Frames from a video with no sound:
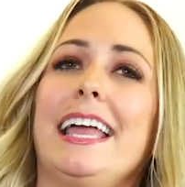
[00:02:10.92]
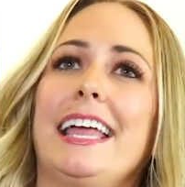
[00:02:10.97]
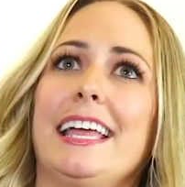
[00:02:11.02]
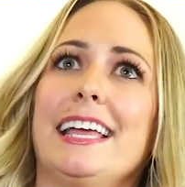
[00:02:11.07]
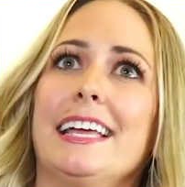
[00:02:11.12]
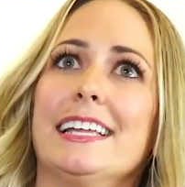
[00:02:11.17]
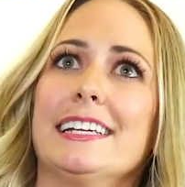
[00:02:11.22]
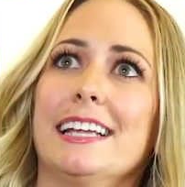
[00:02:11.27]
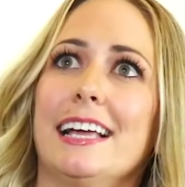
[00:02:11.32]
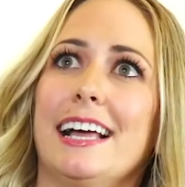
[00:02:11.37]

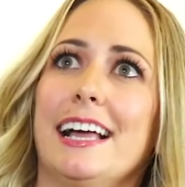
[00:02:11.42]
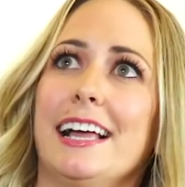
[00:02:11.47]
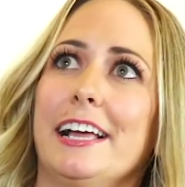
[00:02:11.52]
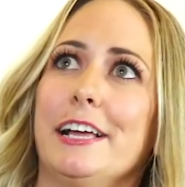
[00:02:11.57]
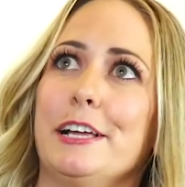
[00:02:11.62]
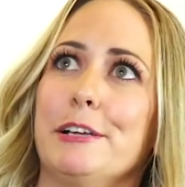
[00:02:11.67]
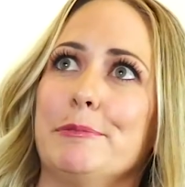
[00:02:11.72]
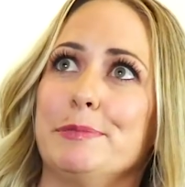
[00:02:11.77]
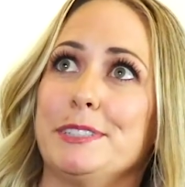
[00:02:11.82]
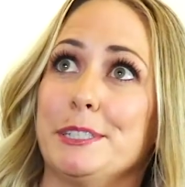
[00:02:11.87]
And
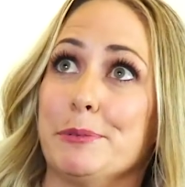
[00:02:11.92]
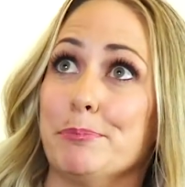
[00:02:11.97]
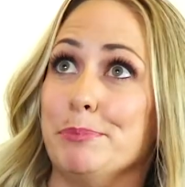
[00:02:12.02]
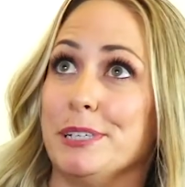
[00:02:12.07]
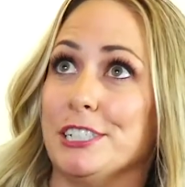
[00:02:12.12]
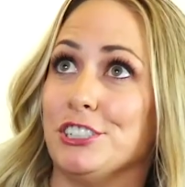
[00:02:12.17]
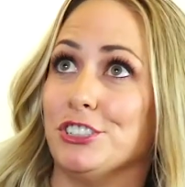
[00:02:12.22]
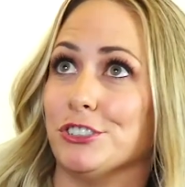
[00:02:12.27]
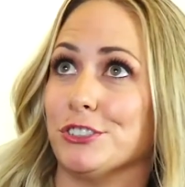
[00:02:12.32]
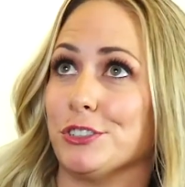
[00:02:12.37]
some
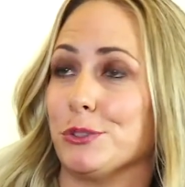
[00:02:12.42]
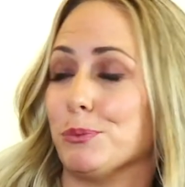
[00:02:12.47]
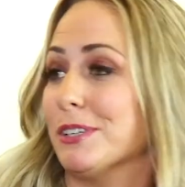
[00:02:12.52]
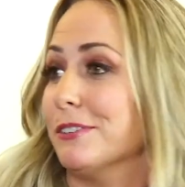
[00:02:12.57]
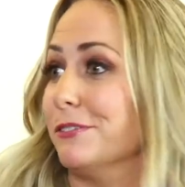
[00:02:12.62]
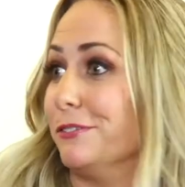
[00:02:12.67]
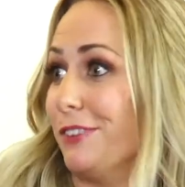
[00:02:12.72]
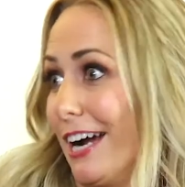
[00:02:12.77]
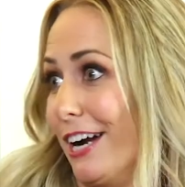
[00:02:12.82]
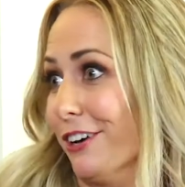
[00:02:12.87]
pictures
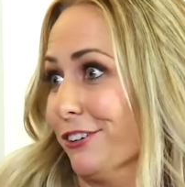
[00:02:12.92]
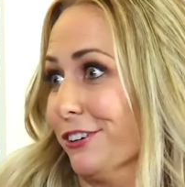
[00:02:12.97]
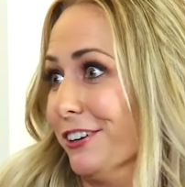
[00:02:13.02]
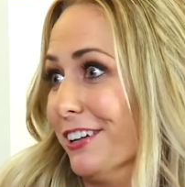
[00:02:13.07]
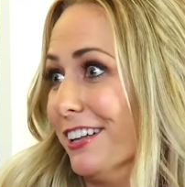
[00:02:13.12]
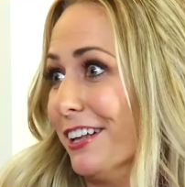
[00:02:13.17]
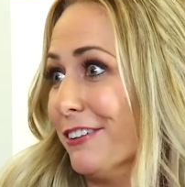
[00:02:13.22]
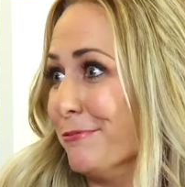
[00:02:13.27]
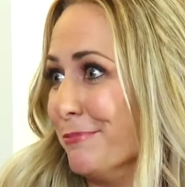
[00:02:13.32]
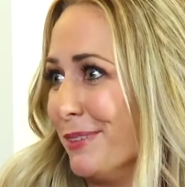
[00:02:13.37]
went
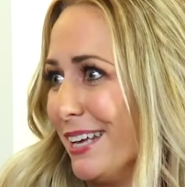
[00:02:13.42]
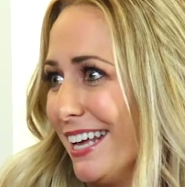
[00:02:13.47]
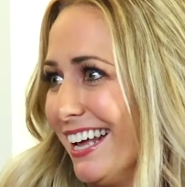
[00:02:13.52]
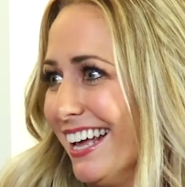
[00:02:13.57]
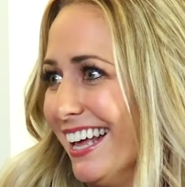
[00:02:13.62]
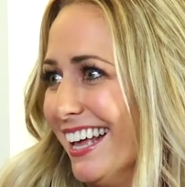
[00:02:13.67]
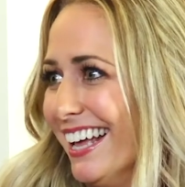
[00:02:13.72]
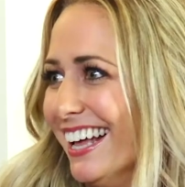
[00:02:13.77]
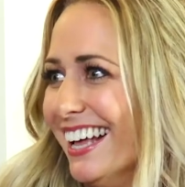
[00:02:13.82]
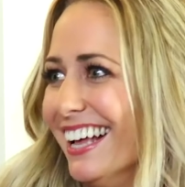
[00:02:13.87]
viral of
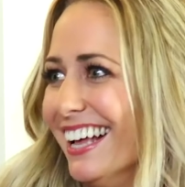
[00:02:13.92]
me.